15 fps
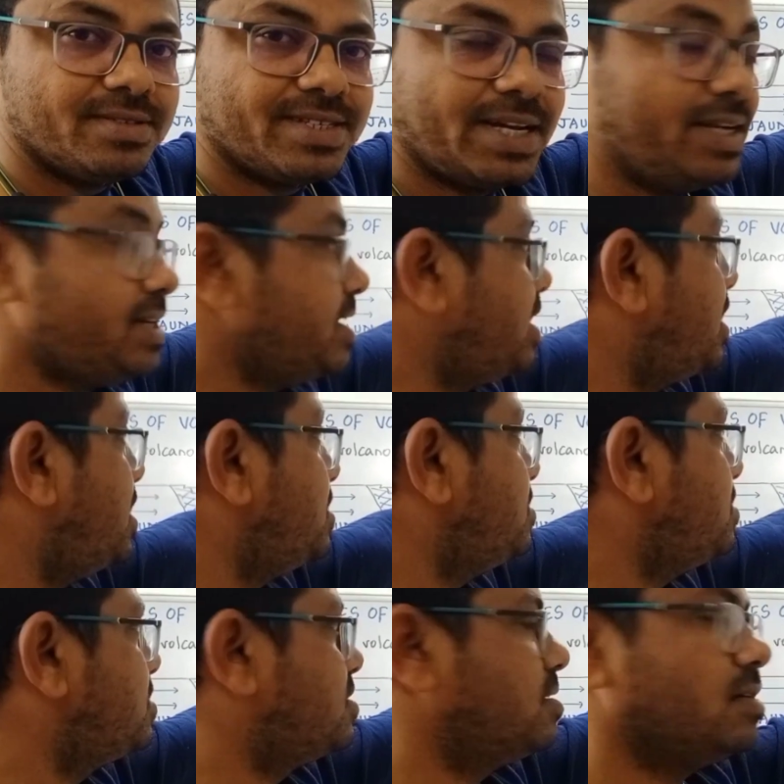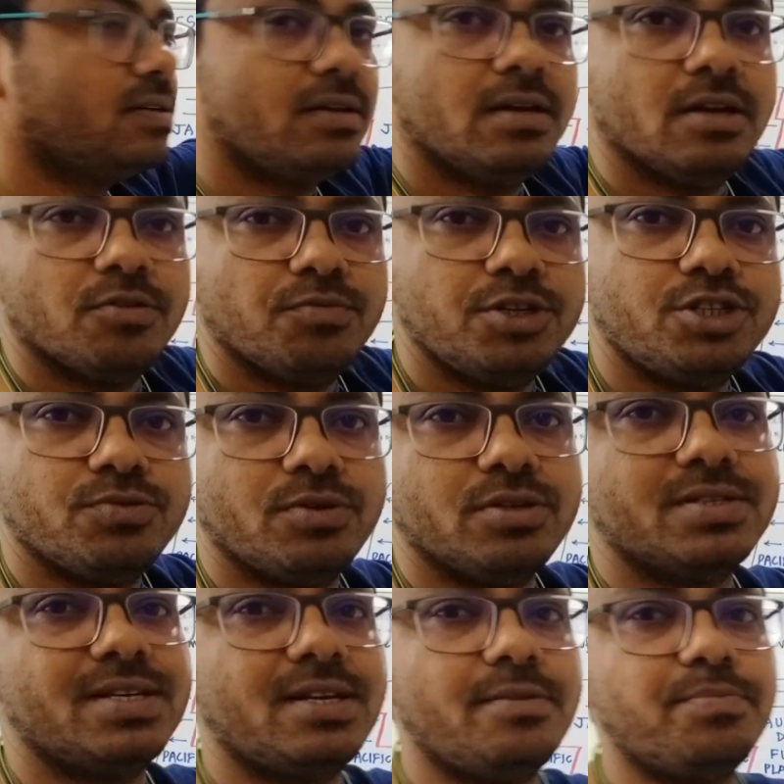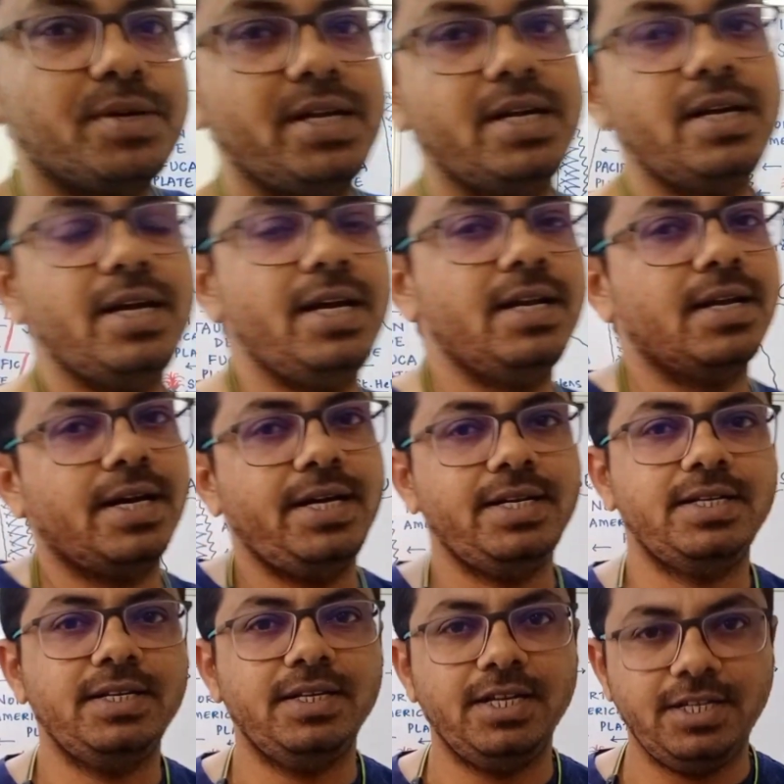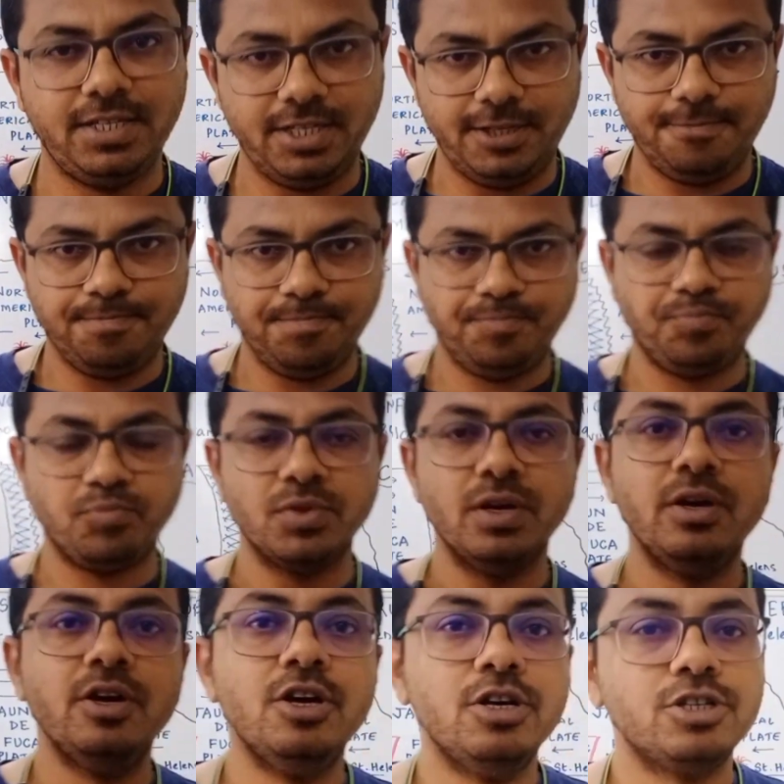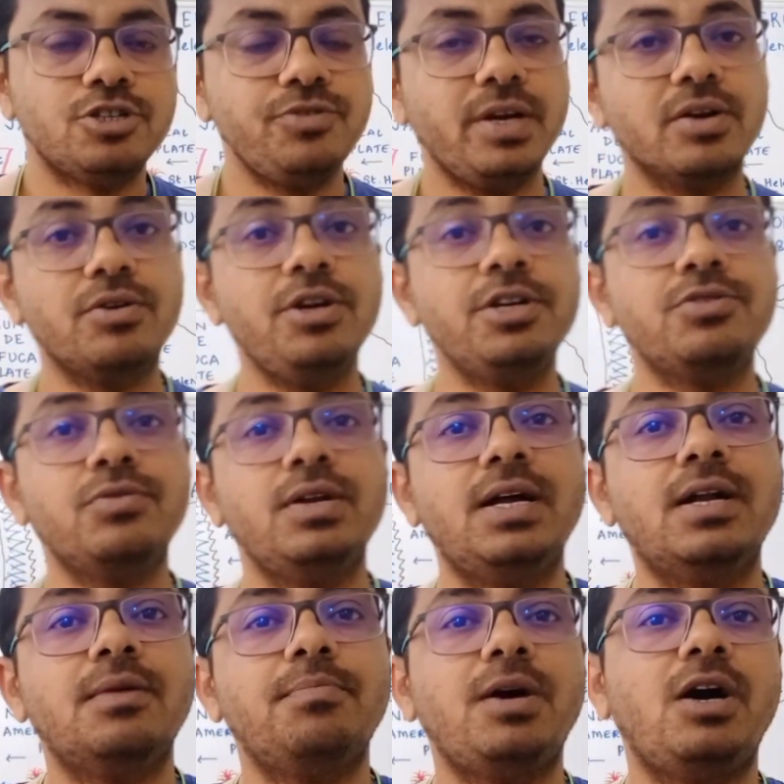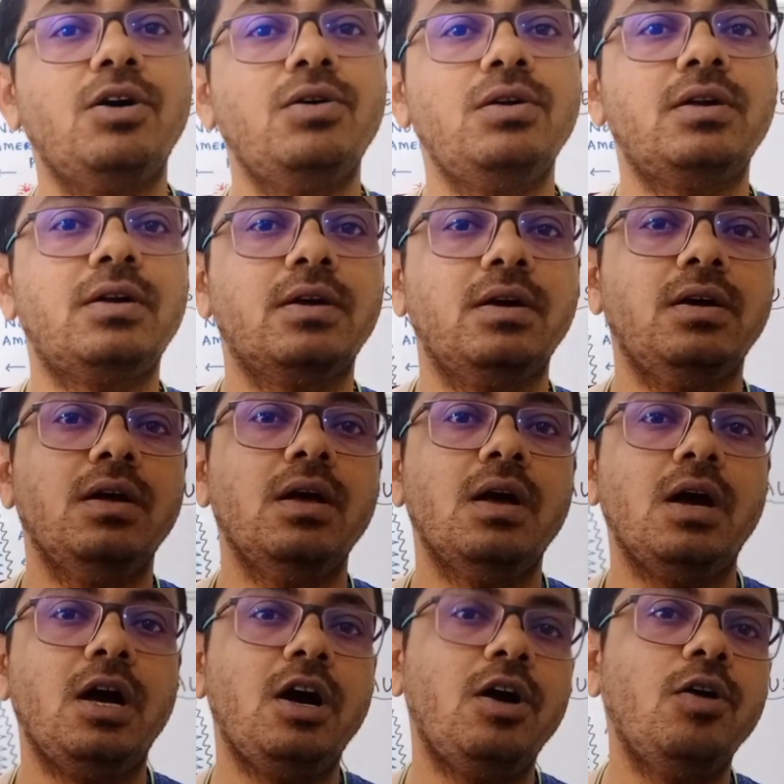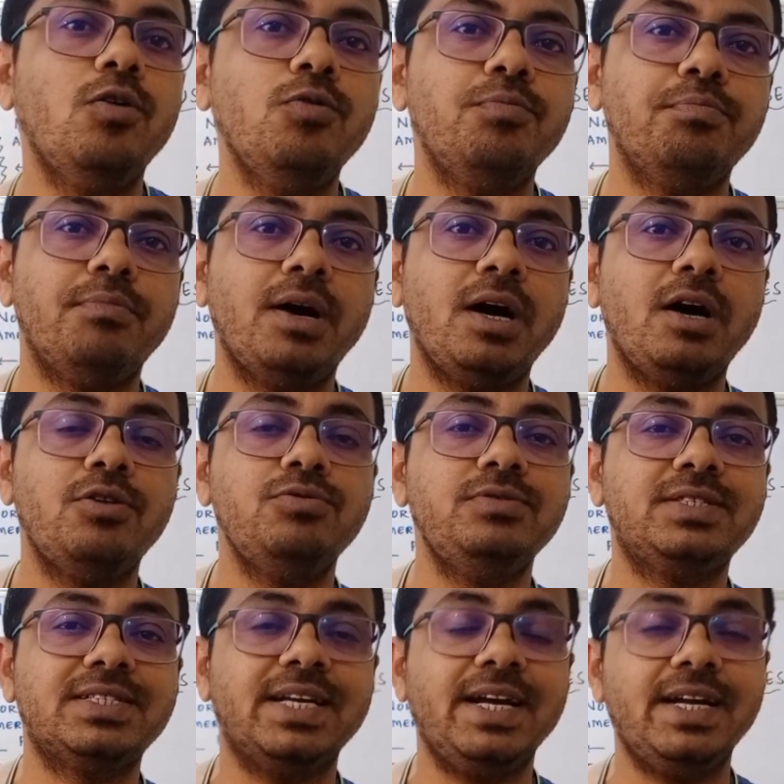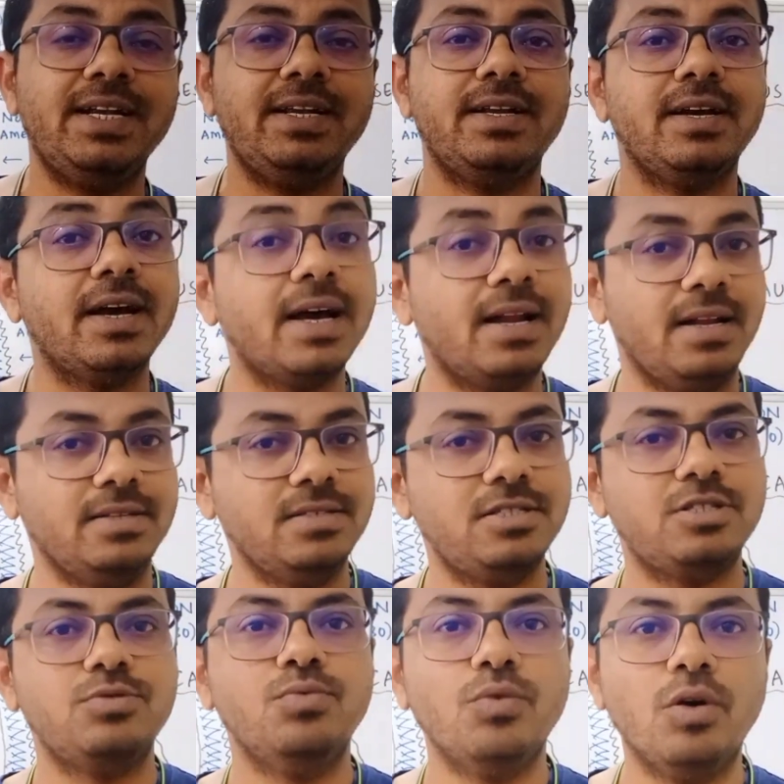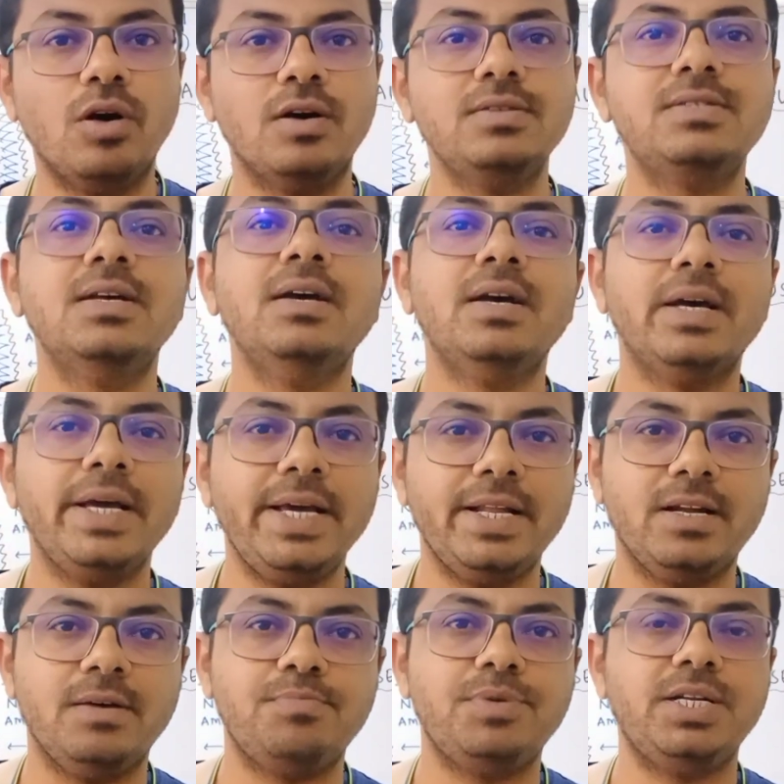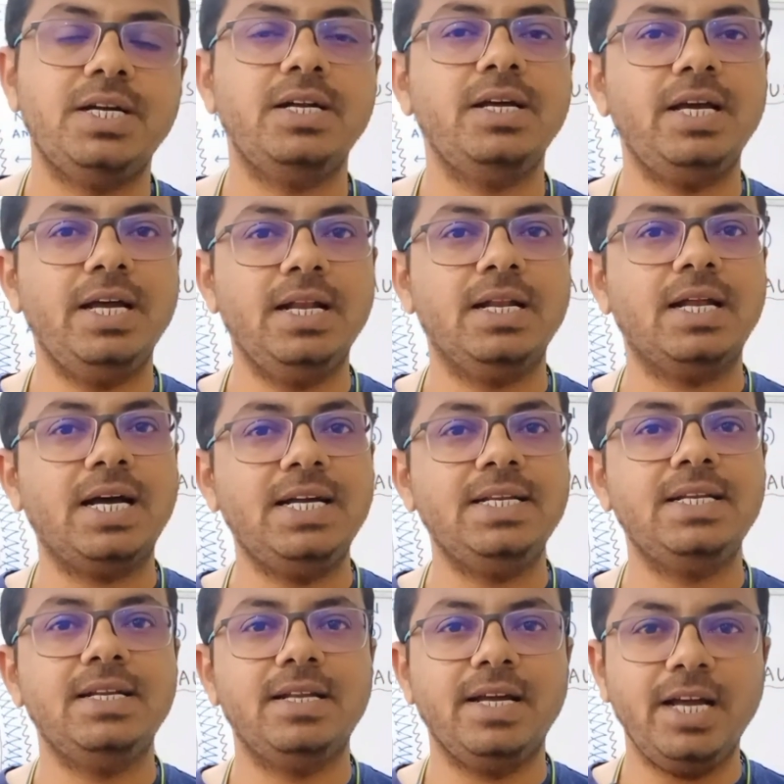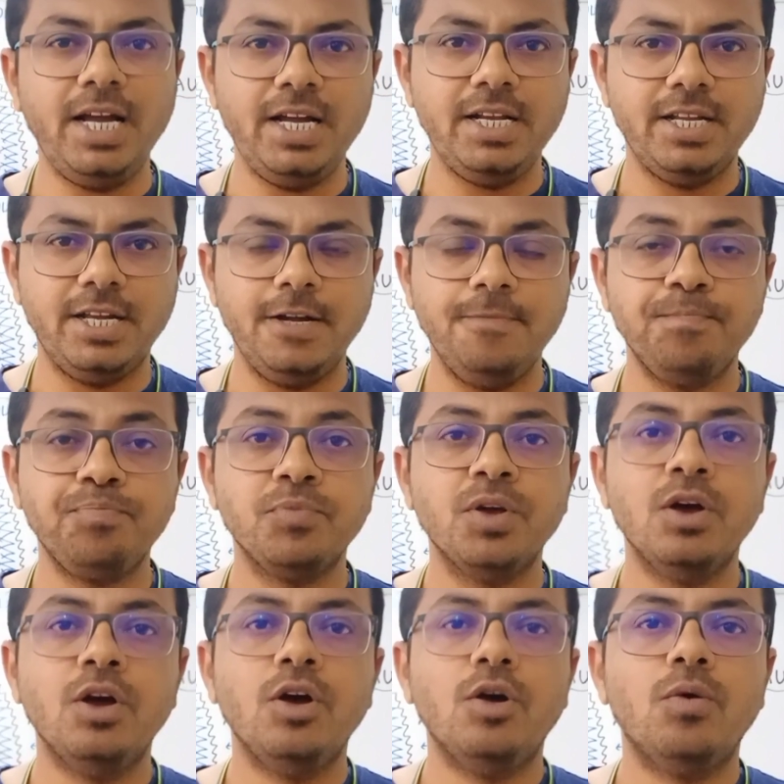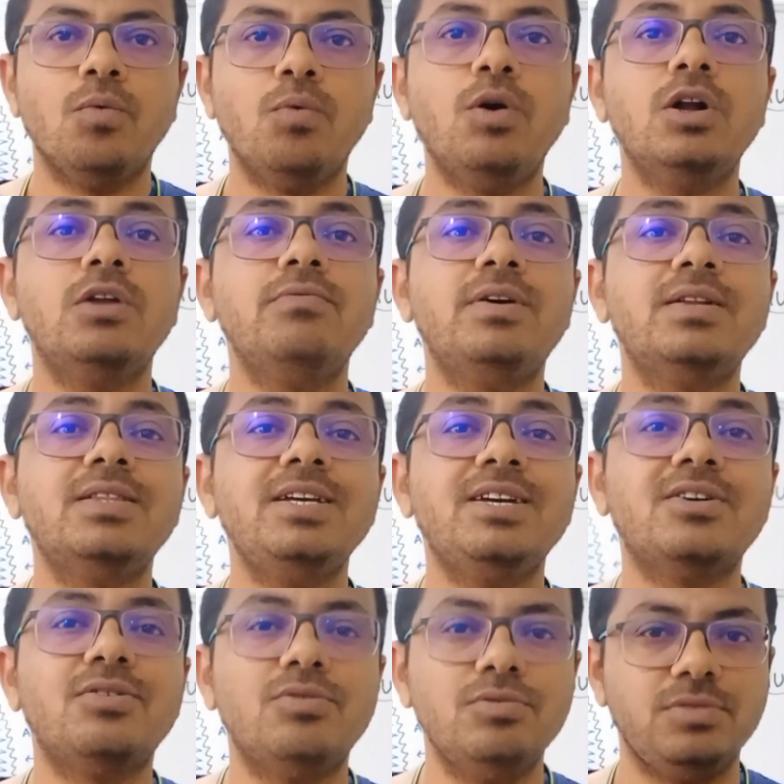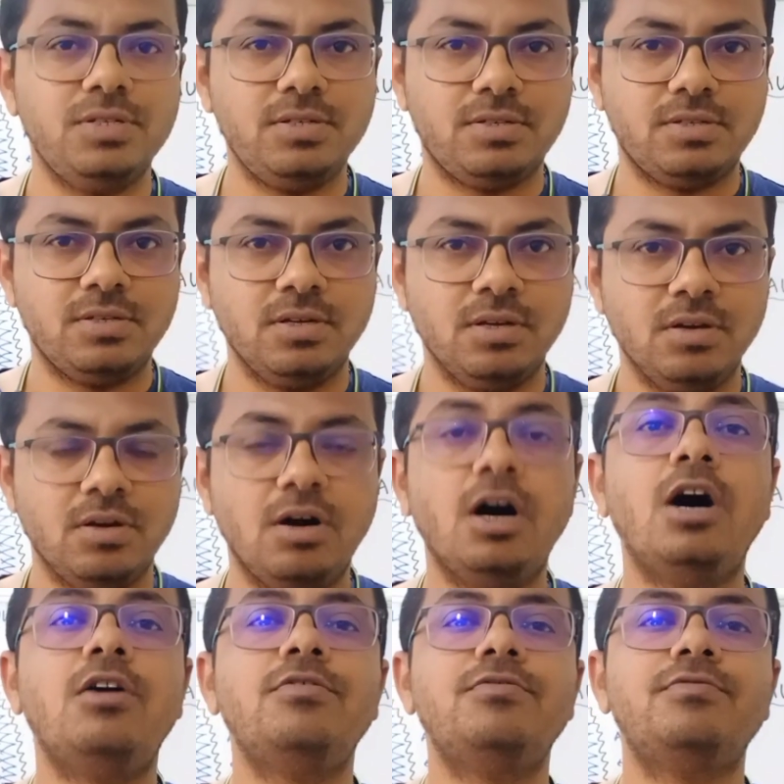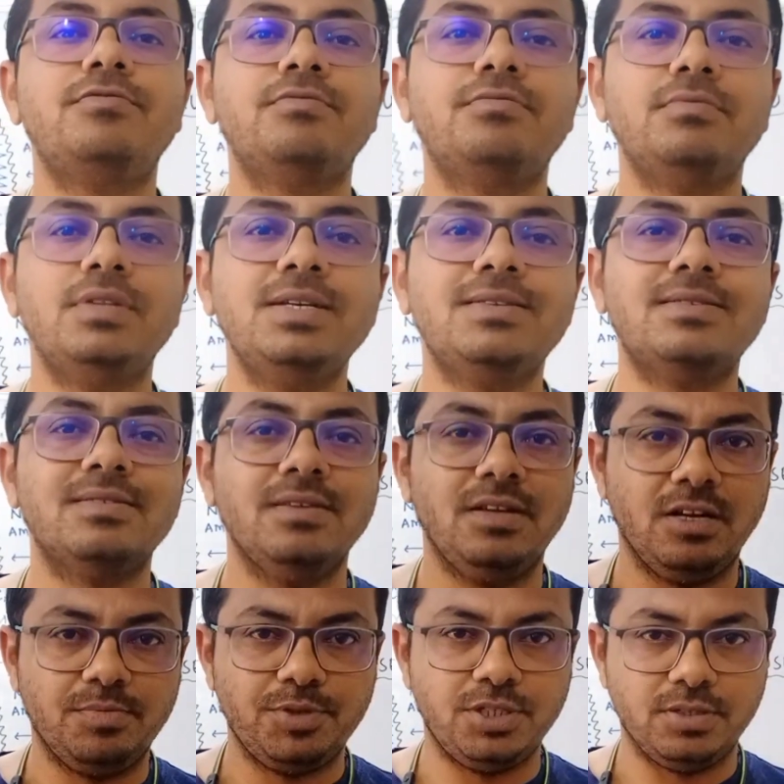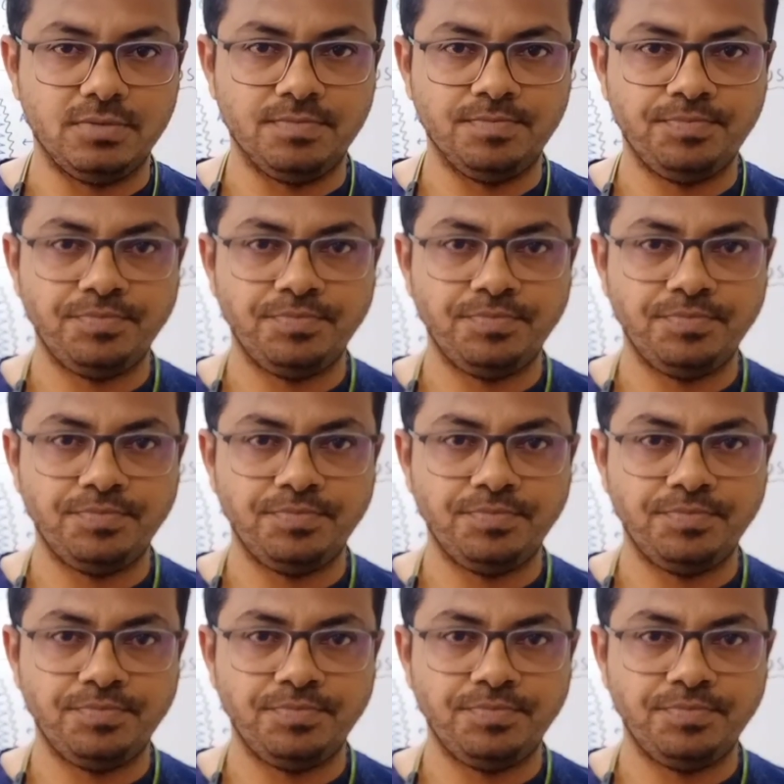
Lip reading: St. Helens, which was erupted in 1980. So we are going to learn about how Mount St. Helens was erupted in 1980. What were the causes of this eruption?